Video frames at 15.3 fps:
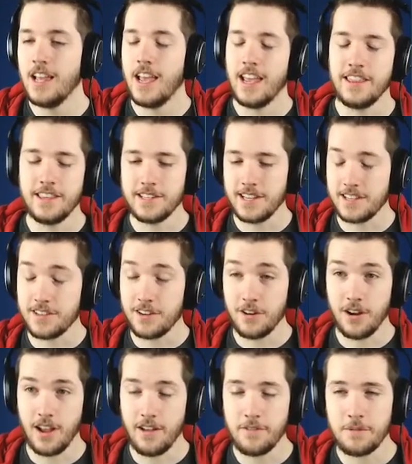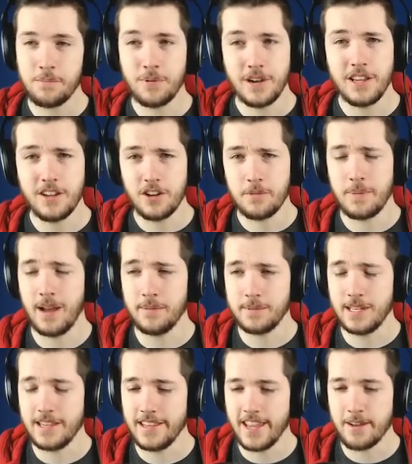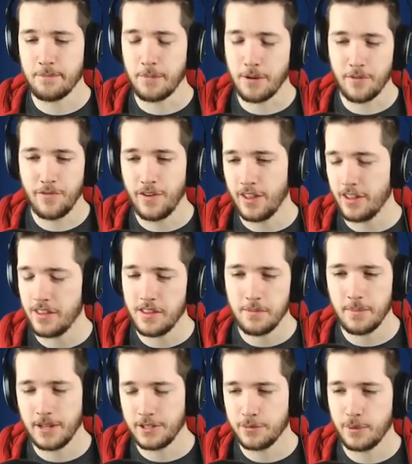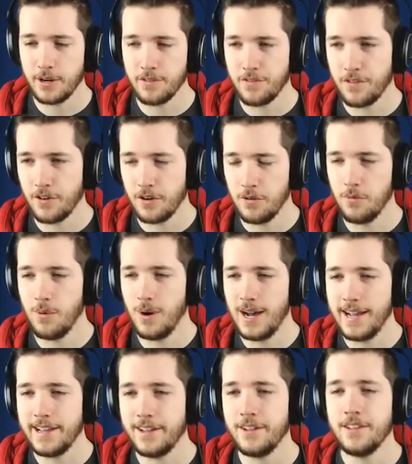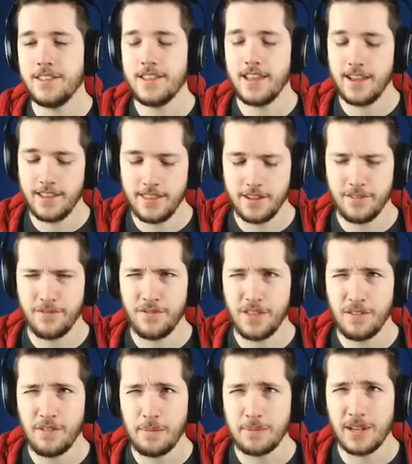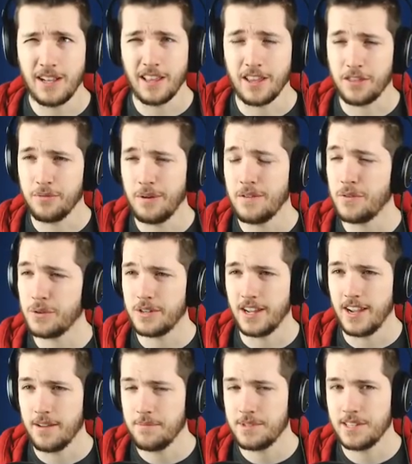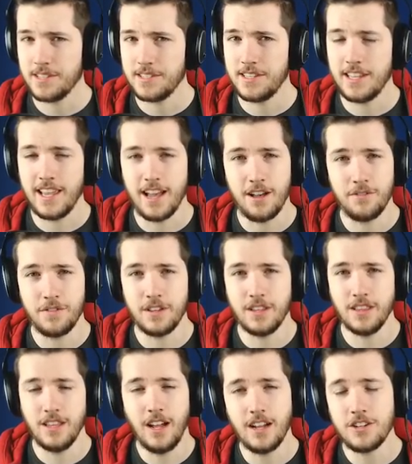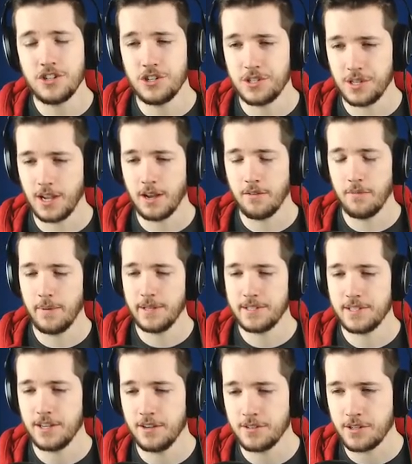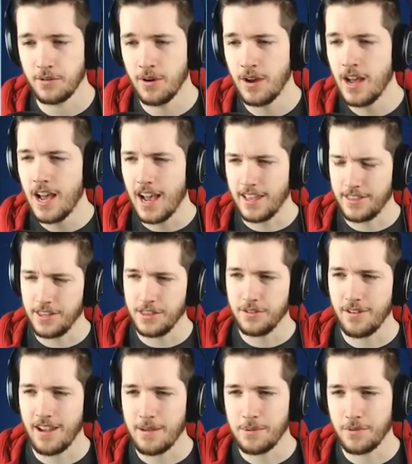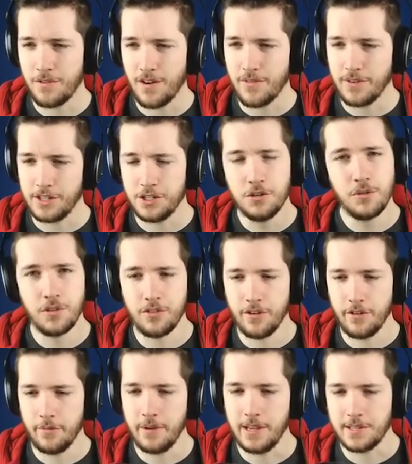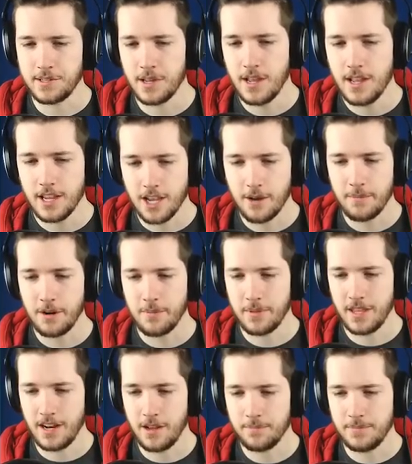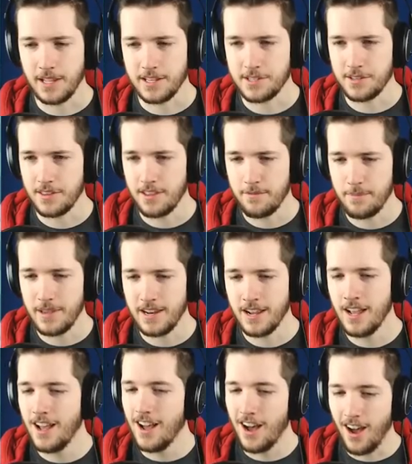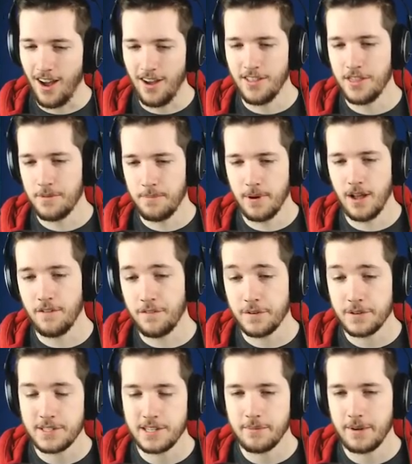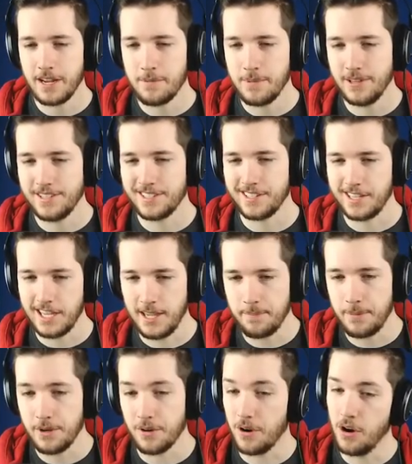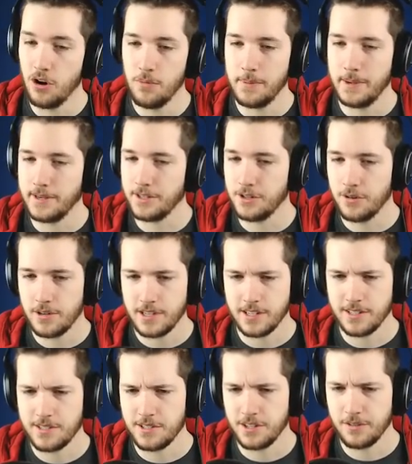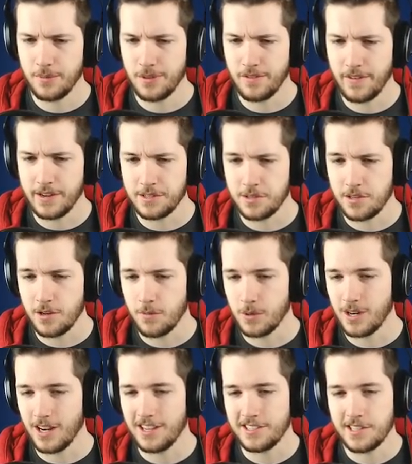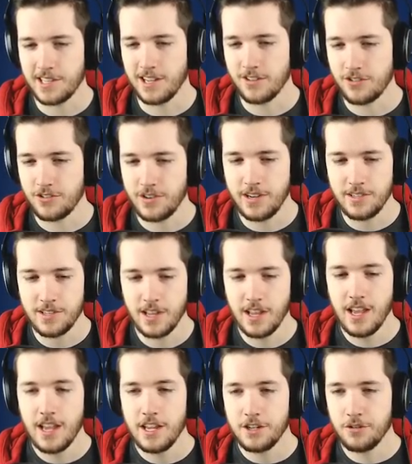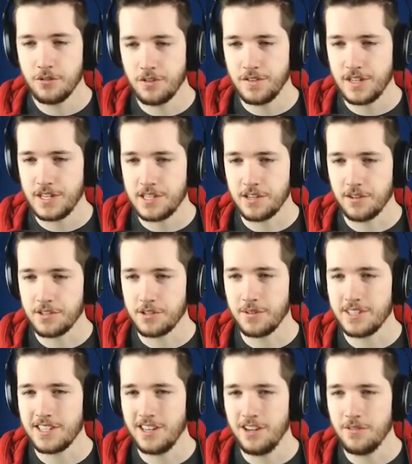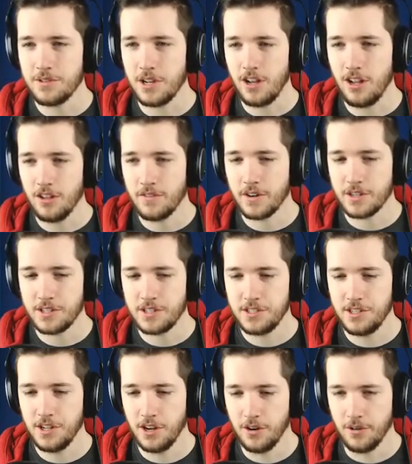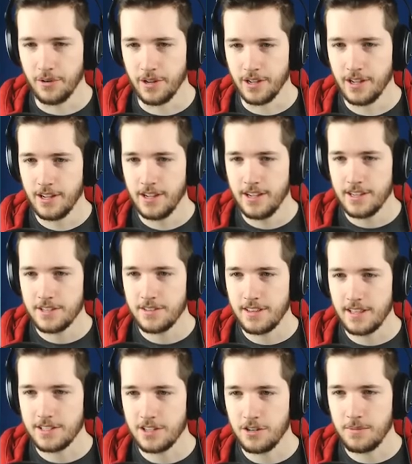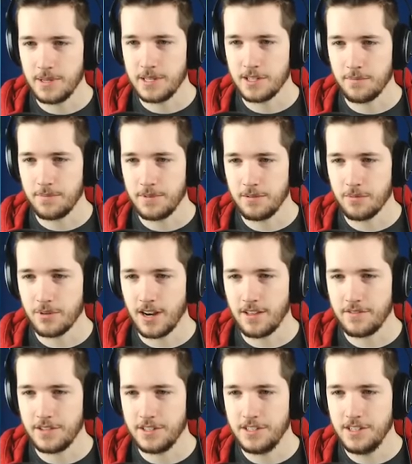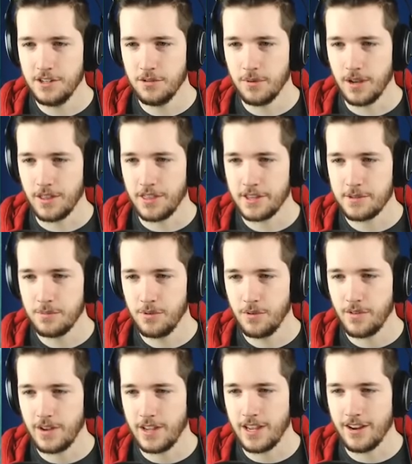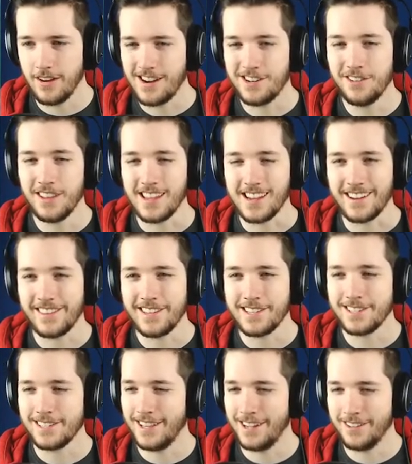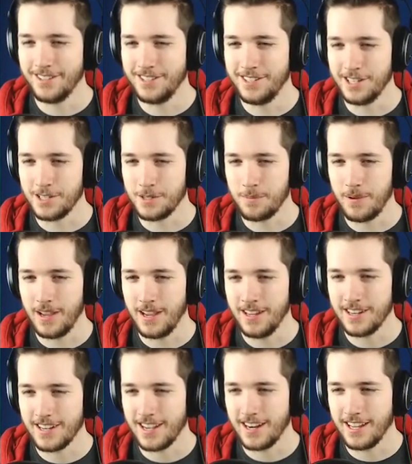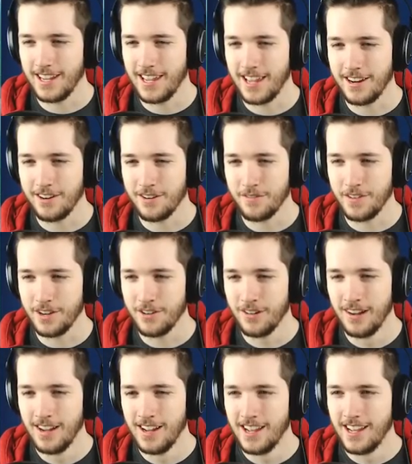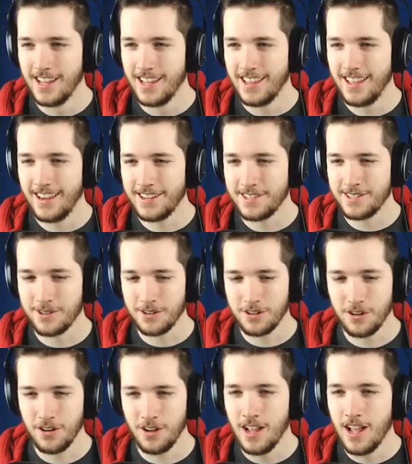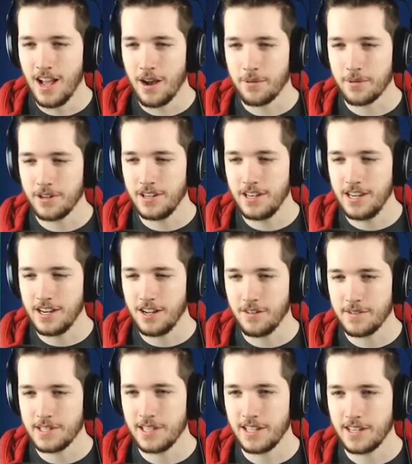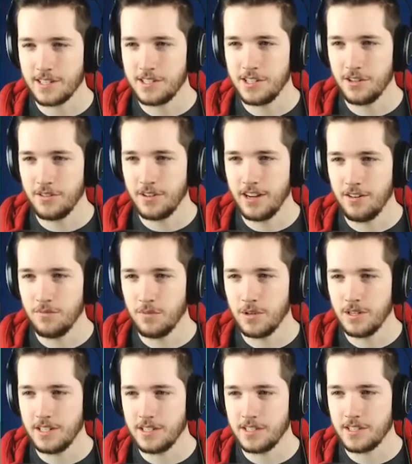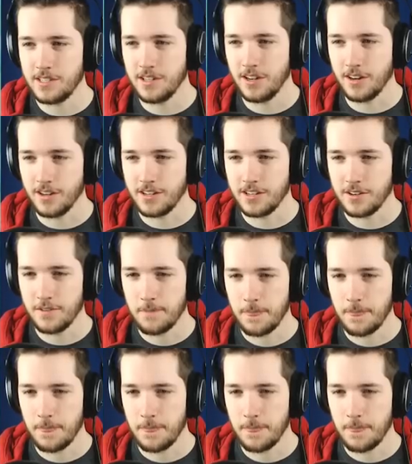And these guys are having pretty good about updating the game. I've been following them on Twitter for a while, and uh, they've, they've updated like three or four times since the alpha launch just a couple months ago. So I think they're aiming for every two or three weeks coming up with an update. So they've been on the ball. First thing we gotta build is a keep your home and court consult with advisors. Here will cost us 100 trees, 250 stone, so it's gonna use all of our stone. So that's going to be something we're going to have to deal with. Let's move over here. I do like how these clouds dissipate to kind of get out of your view. That is so cool. Uh, we're going to need to harvest a lot of stone and wood to start.